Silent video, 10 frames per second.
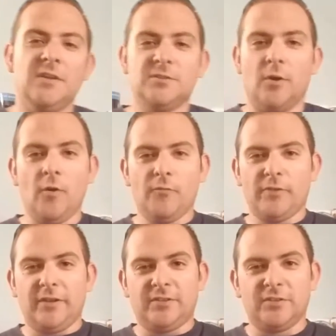So
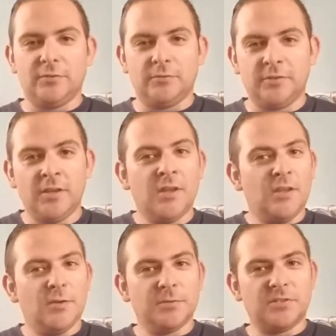hopefully soon
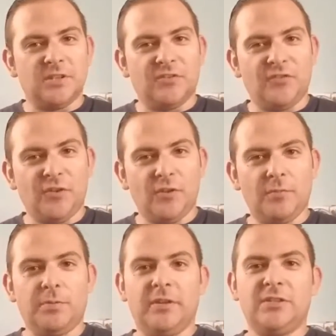you will see a
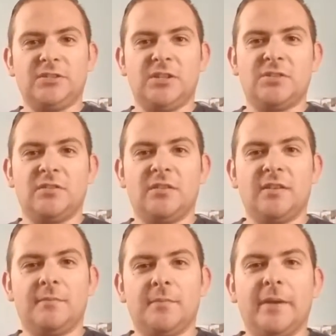full PlayStation
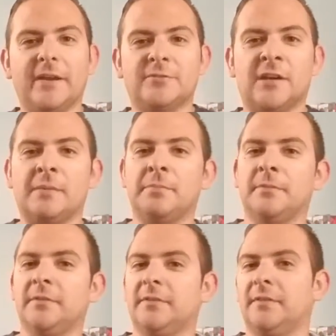themed backdrop
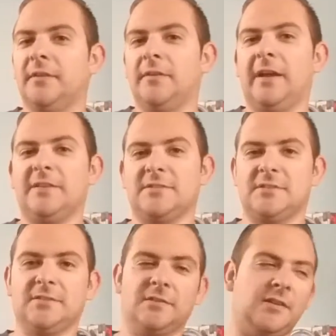with, you know, as
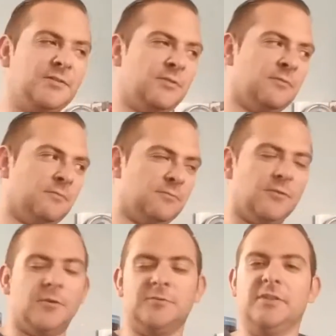the collection
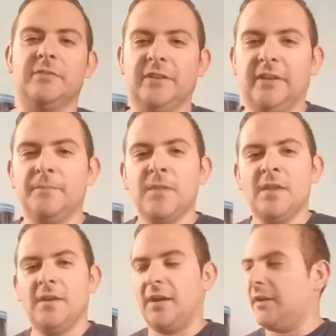grows and everything,
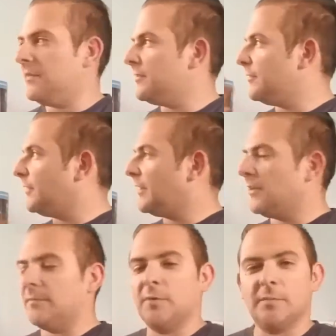so it'll get
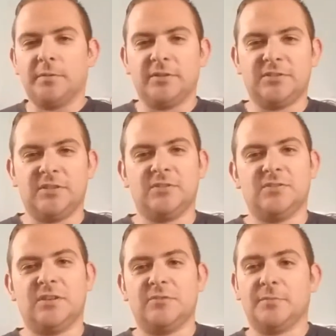a little more
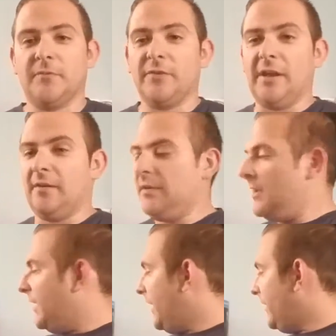PlayStation centric. But for now,
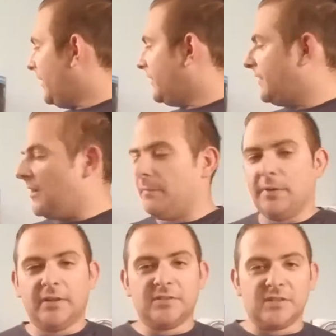I think it's a
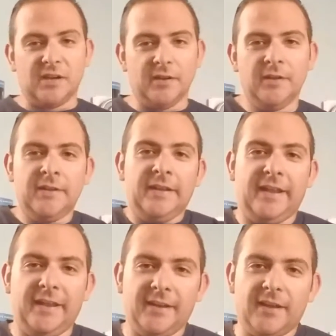pretty good start,
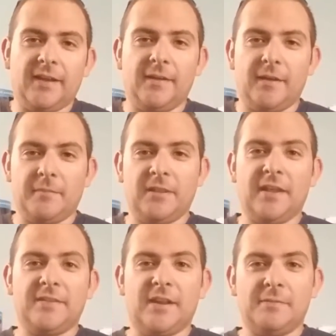and I'm
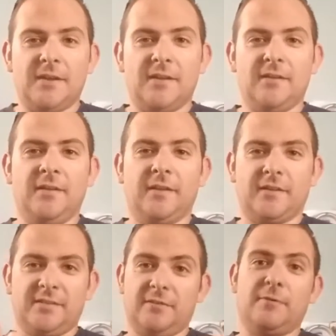glad that I'm not,
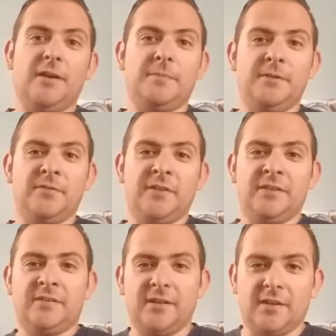like I said, right up in your
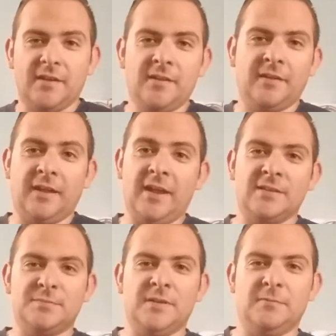face like it
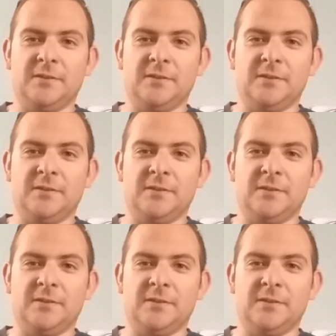has been